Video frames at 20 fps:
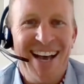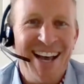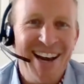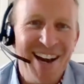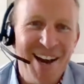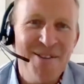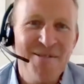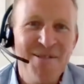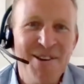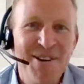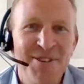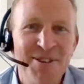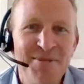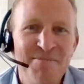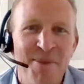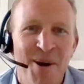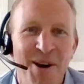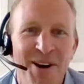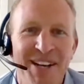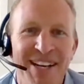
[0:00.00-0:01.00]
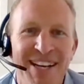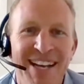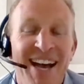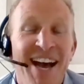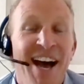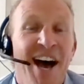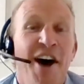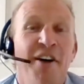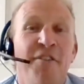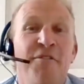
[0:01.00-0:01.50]
Hello, everybody.
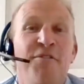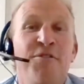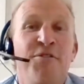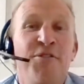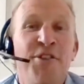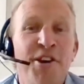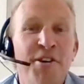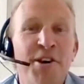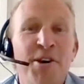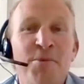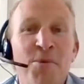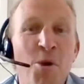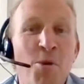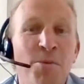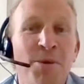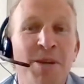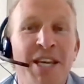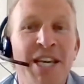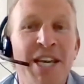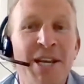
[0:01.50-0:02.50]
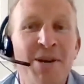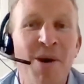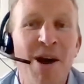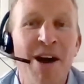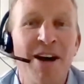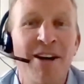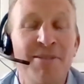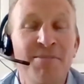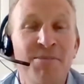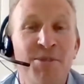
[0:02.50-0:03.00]
A very warm key
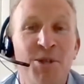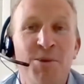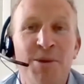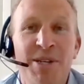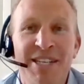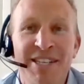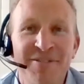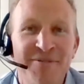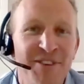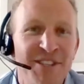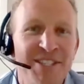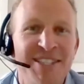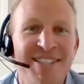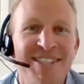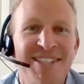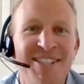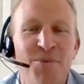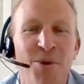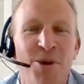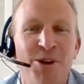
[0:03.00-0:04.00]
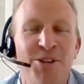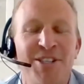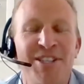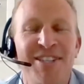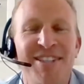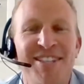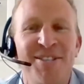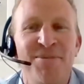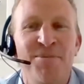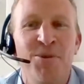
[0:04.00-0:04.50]
welcome to any visitors
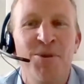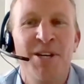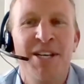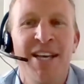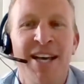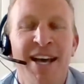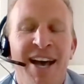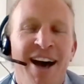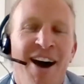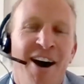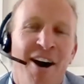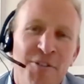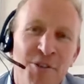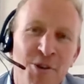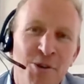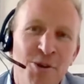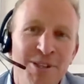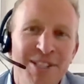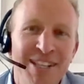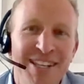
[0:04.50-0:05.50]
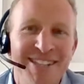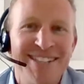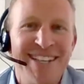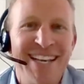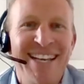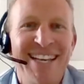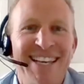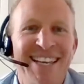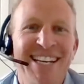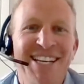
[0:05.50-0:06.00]
watching this morning. Of course, our
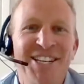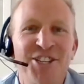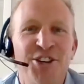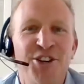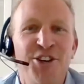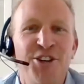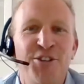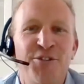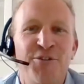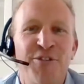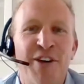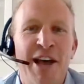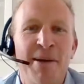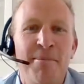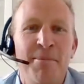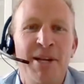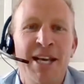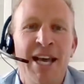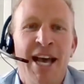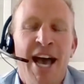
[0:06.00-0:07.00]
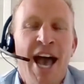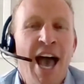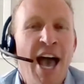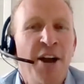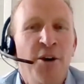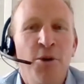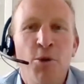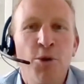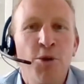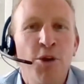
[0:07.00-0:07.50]
St. Key Church family
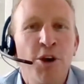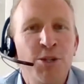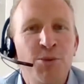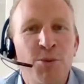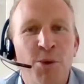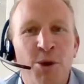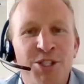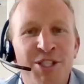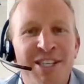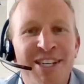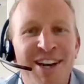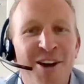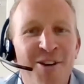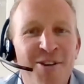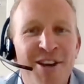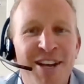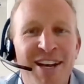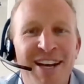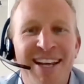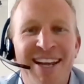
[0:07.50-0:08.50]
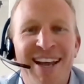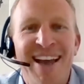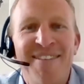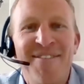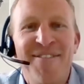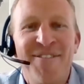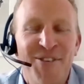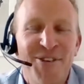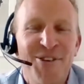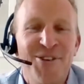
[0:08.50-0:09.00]
and all those watching locally
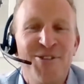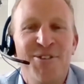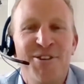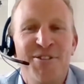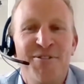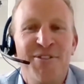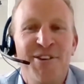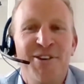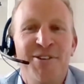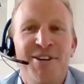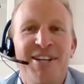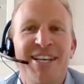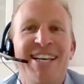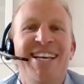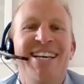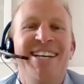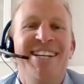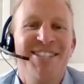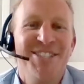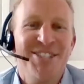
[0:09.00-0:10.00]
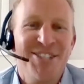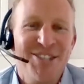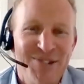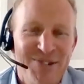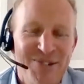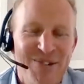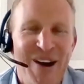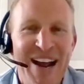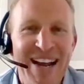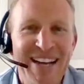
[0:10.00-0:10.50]
and further afield. It is
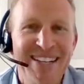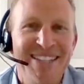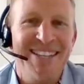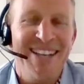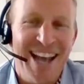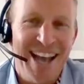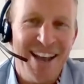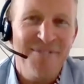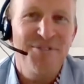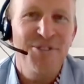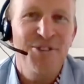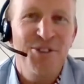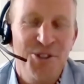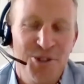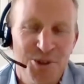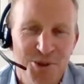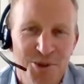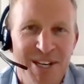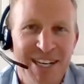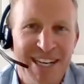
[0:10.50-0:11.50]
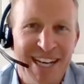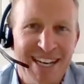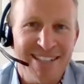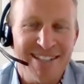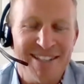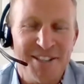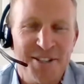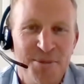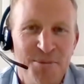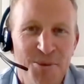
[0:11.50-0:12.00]
great to have you joining us
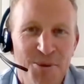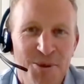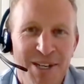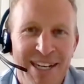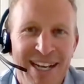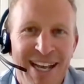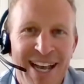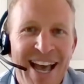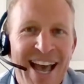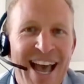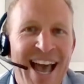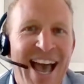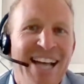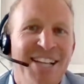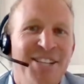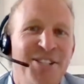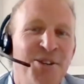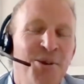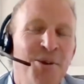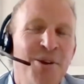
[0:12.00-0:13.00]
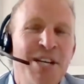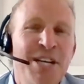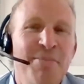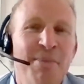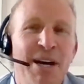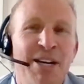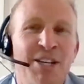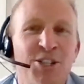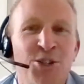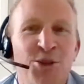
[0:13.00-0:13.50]
this morning. And talking
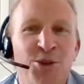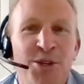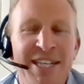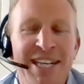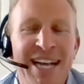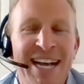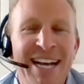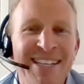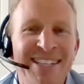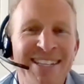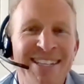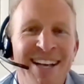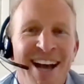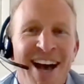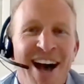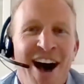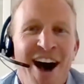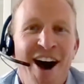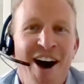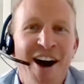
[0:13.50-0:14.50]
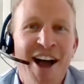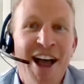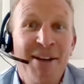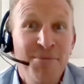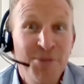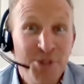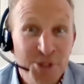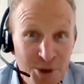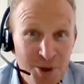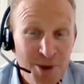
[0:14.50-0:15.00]
about joining us, I
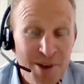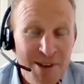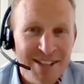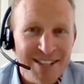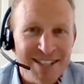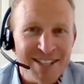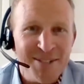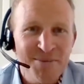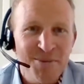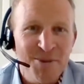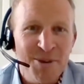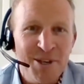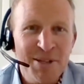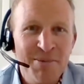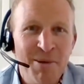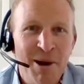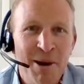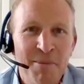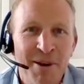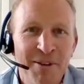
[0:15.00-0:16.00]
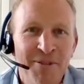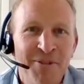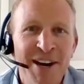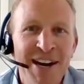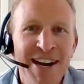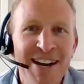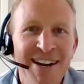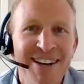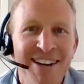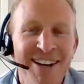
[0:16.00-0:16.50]
am joined this morning by my
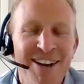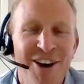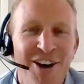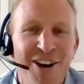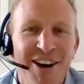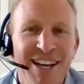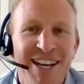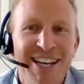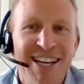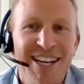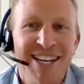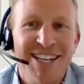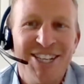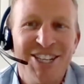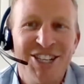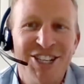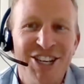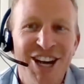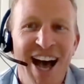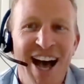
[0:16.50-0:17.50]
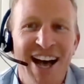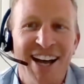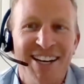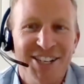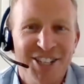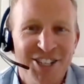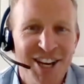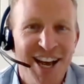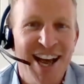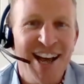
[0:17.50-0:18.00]
friend and colleague, Sian.
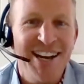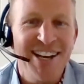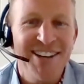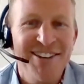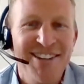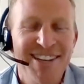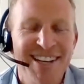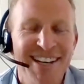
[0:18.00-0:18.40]
Sian, are you